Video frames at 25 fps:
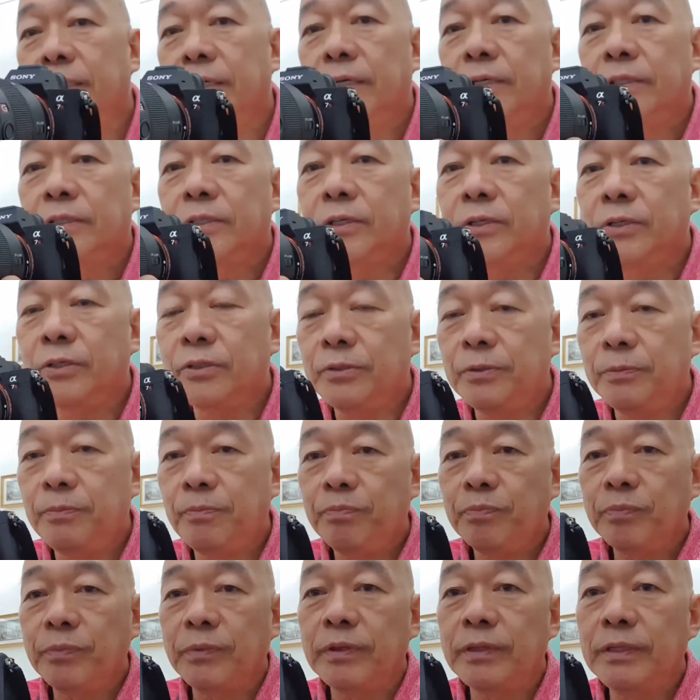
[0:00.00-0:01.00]
So
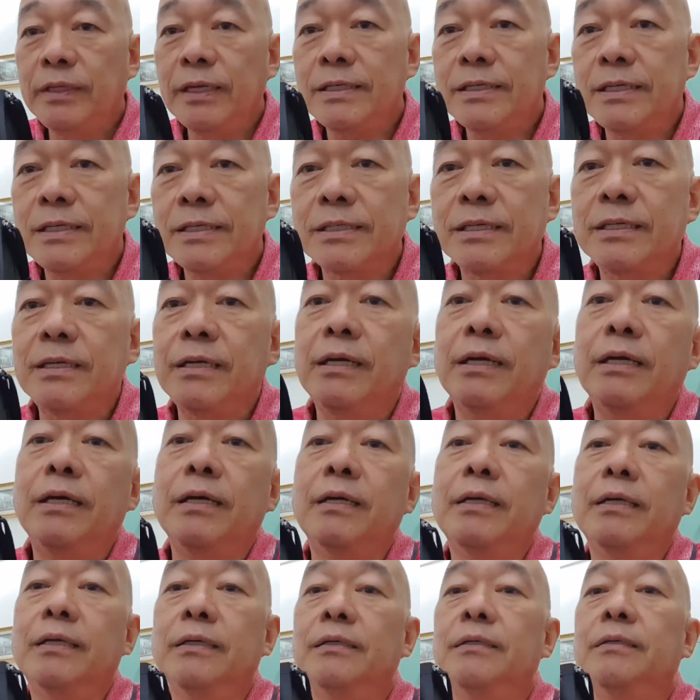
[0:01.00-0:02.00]
this is
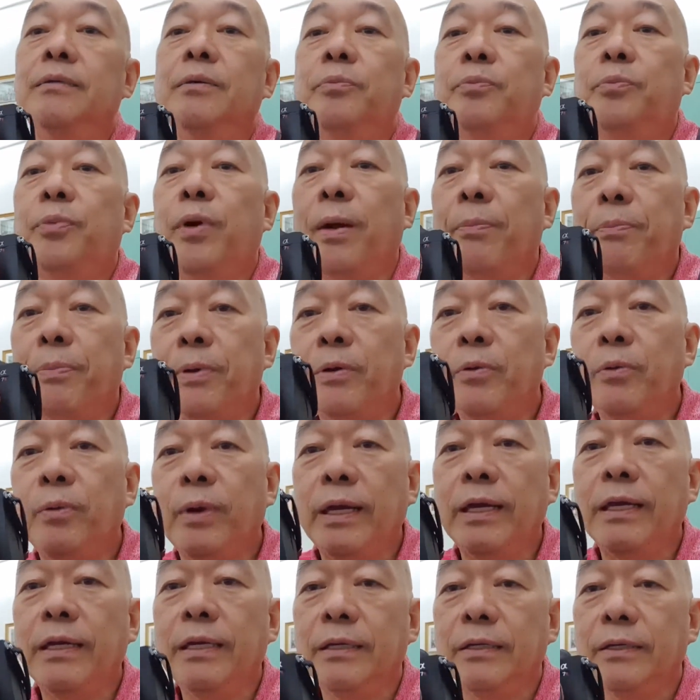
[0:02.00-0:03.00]
the proper
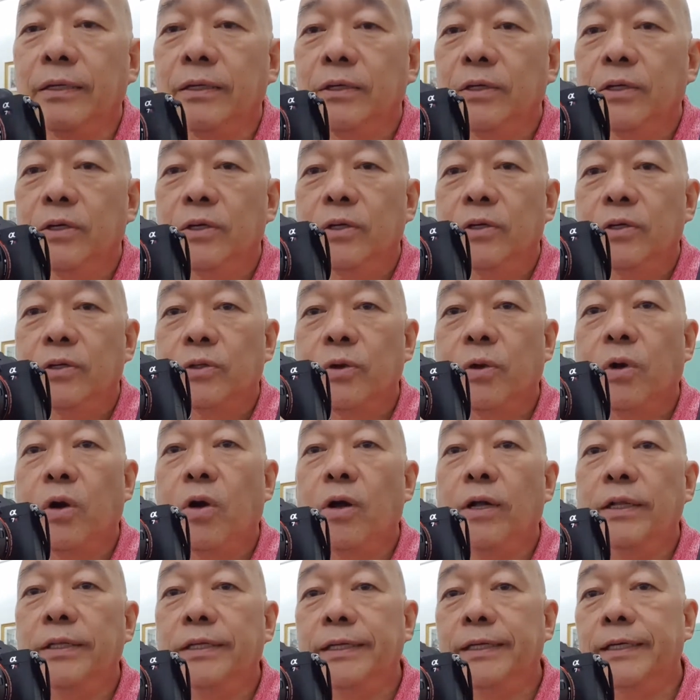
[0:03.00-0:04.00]
way to
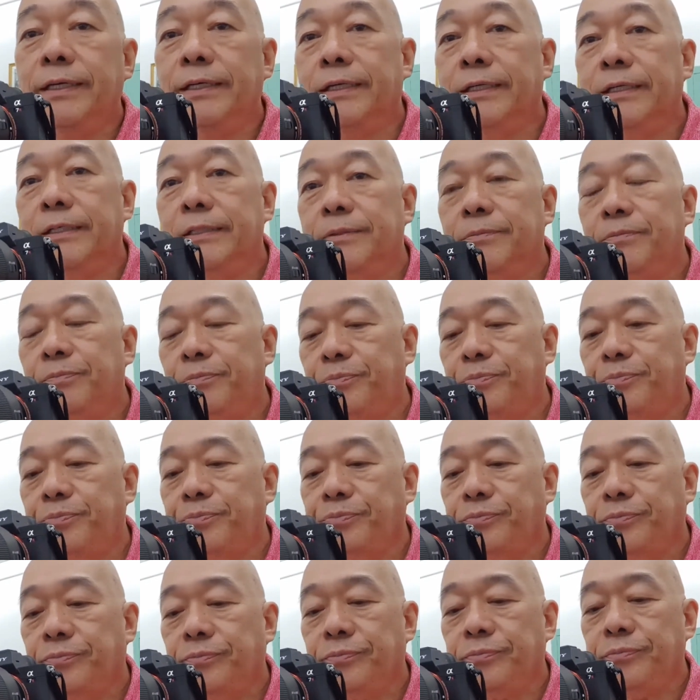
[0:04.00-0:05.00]
hold the
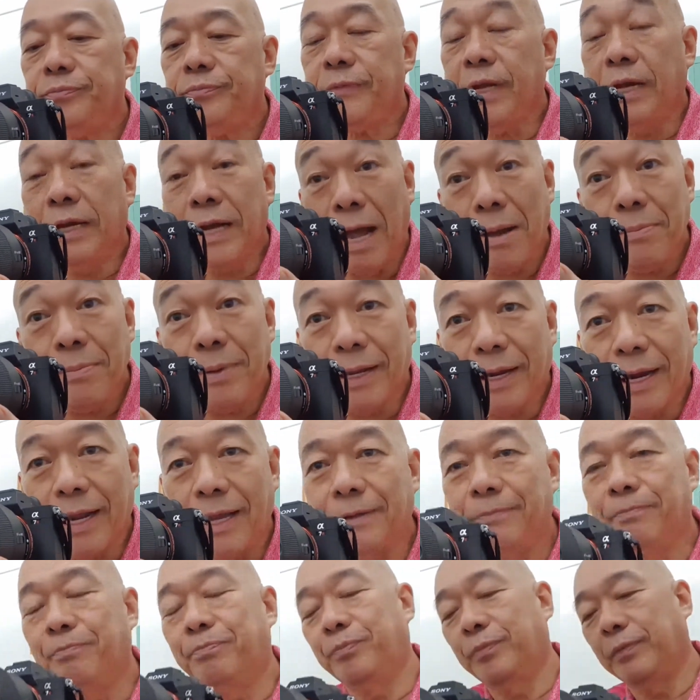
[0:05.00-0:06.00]

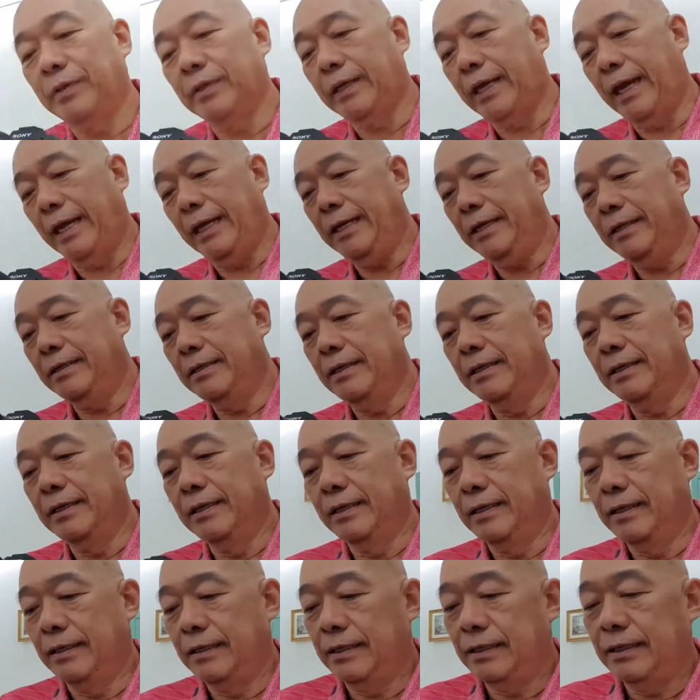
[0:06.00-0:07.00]
camera. Okay.
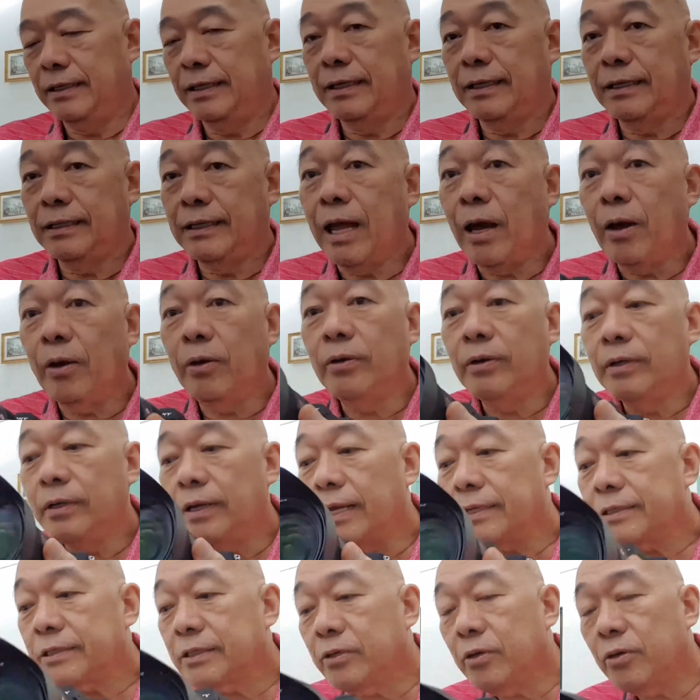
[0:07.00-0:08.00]
Now
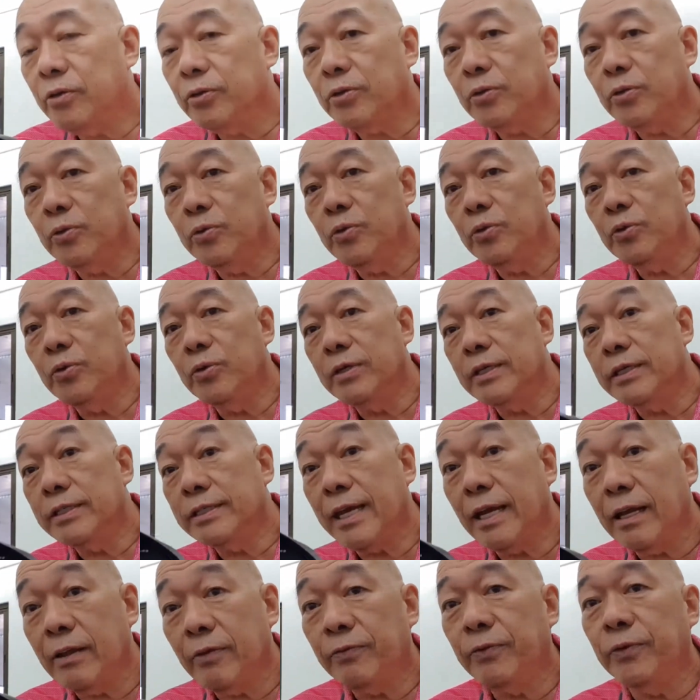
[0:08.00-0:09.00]
let's go to
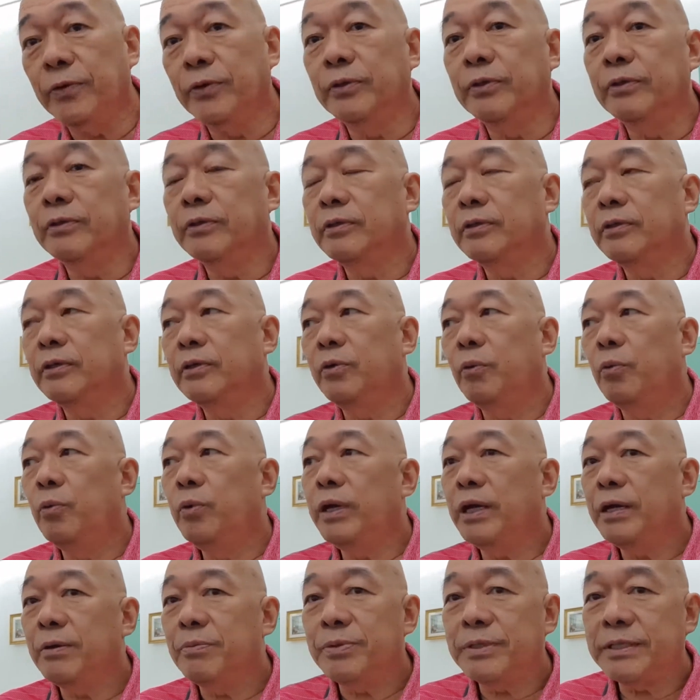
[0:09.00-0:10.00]
cell phone.
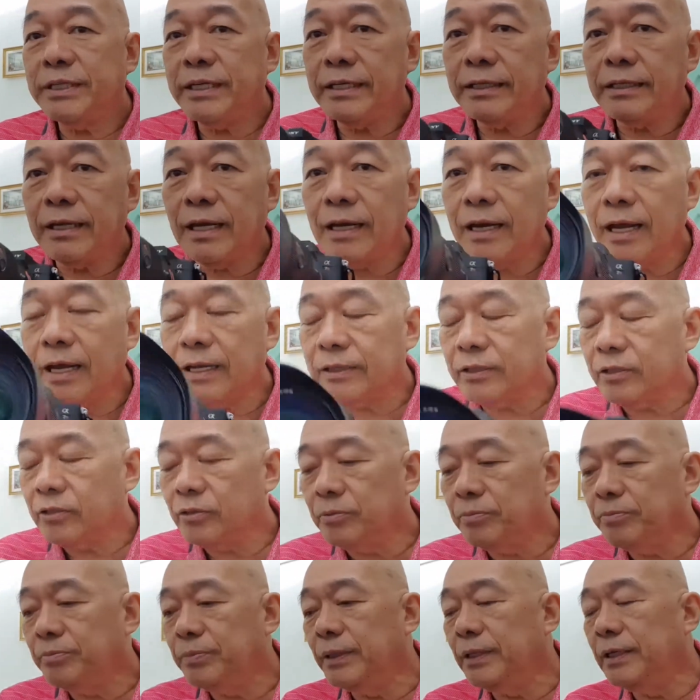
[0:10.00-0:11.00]
We have seen a lot
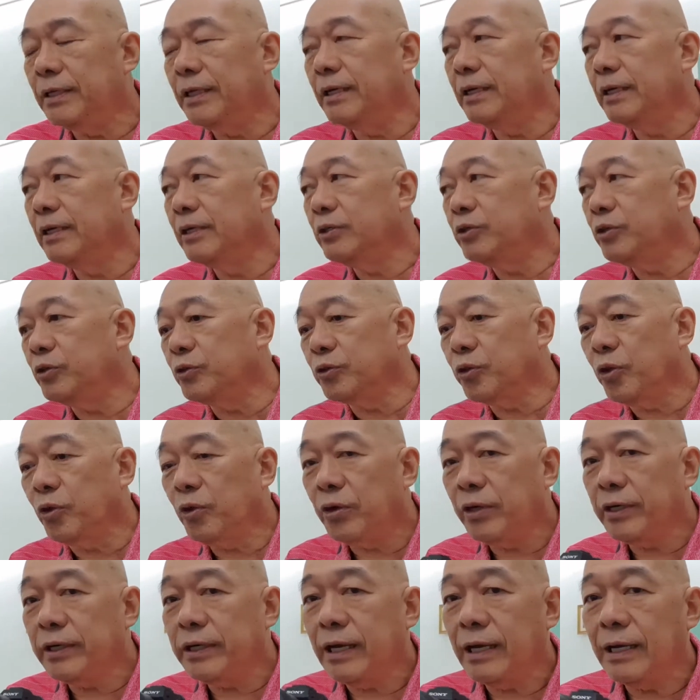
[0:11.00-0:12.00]
of
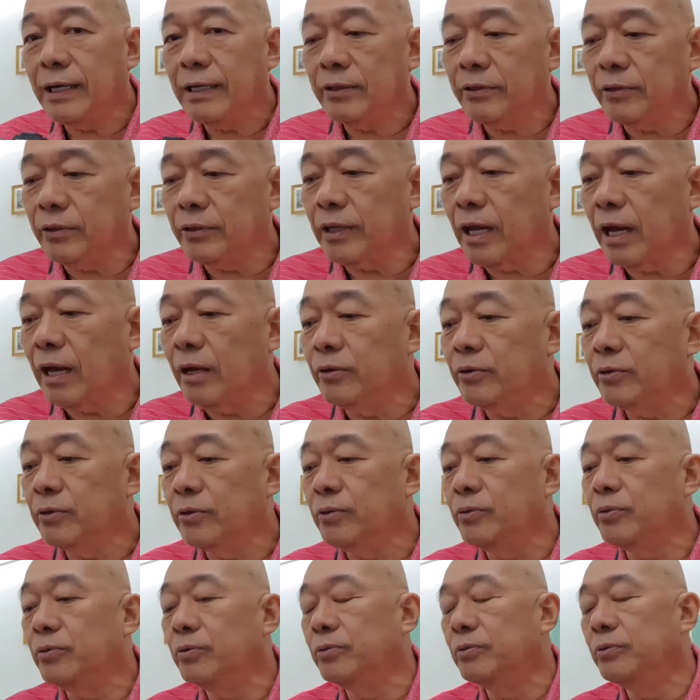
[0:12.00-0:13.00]
tutorial on how
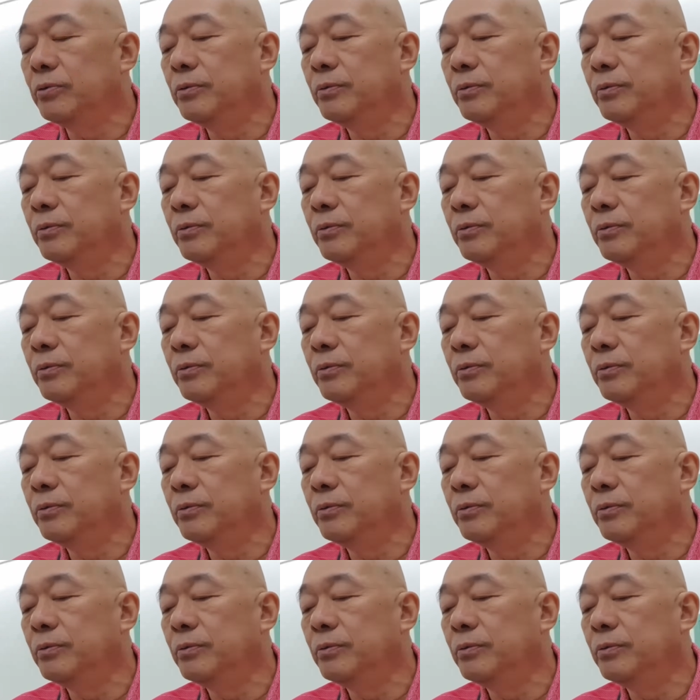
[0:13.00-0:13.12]
to